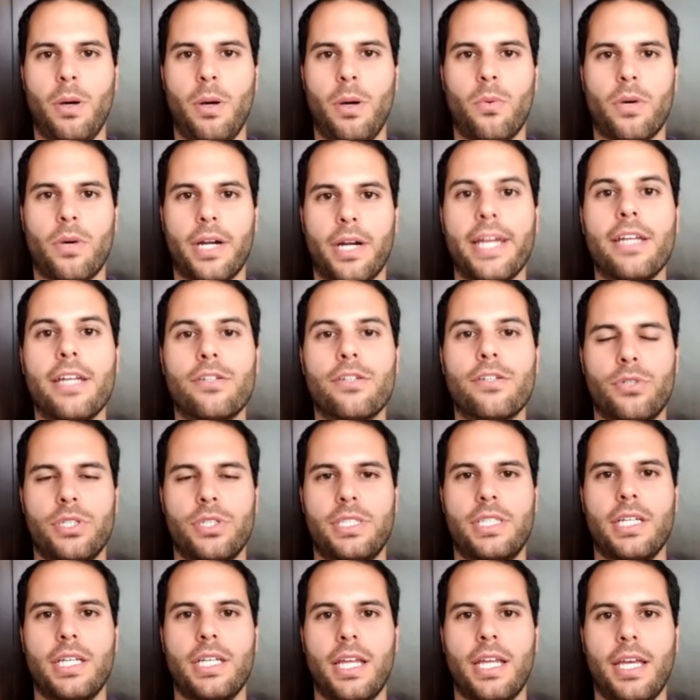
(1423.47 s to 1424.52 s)
but we're
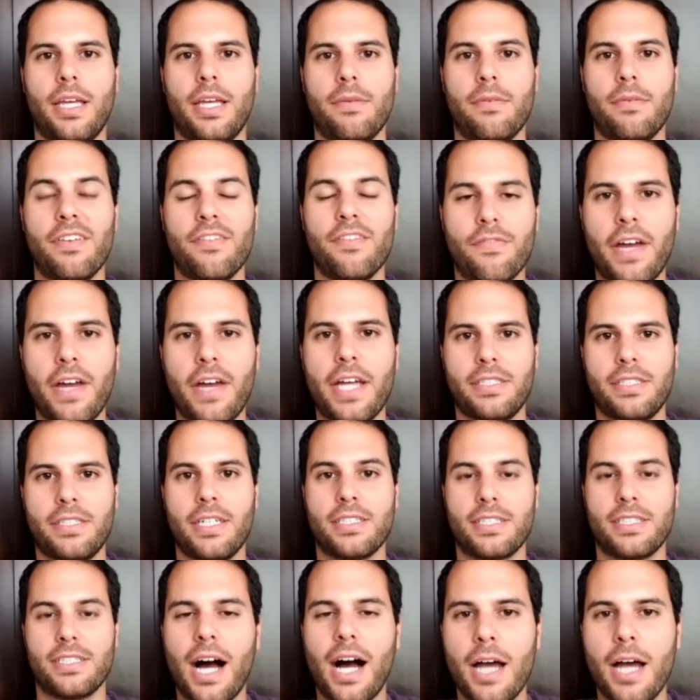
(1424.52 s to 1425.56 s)
interested in
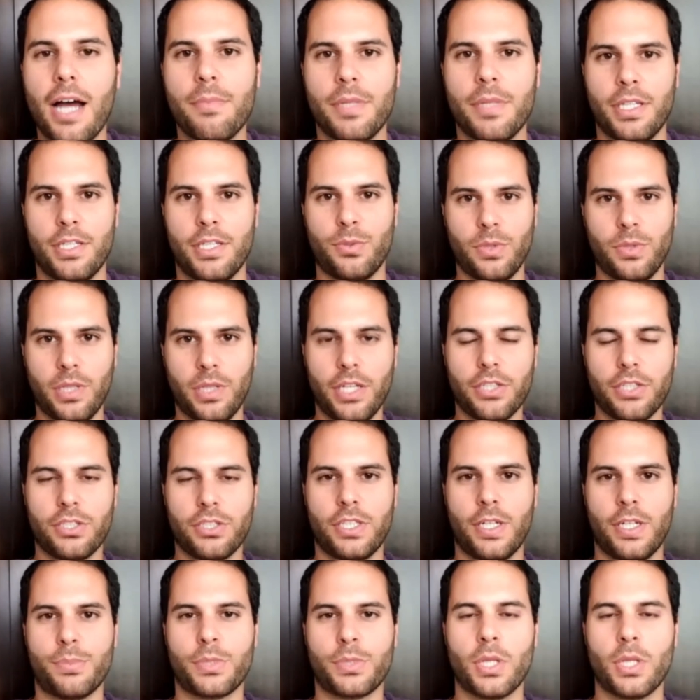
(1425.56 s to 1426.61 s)
investing time in these
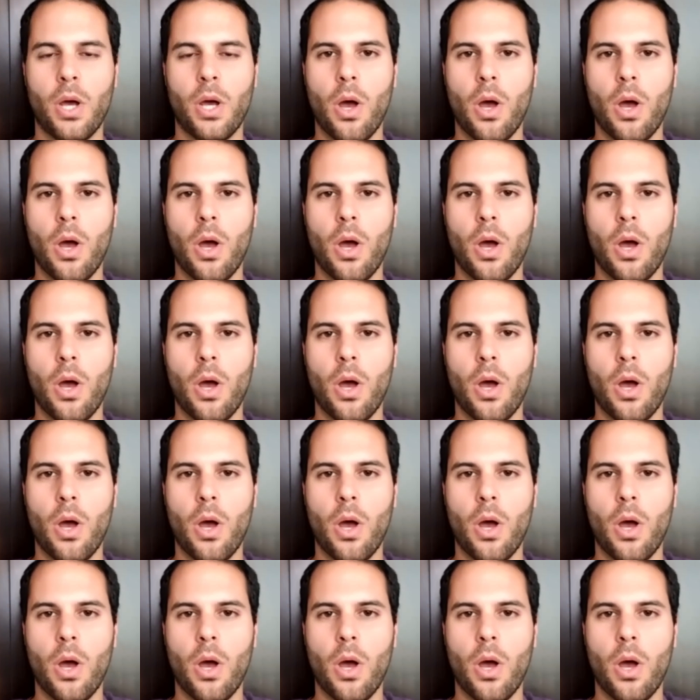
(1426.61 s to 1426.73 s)
relationships,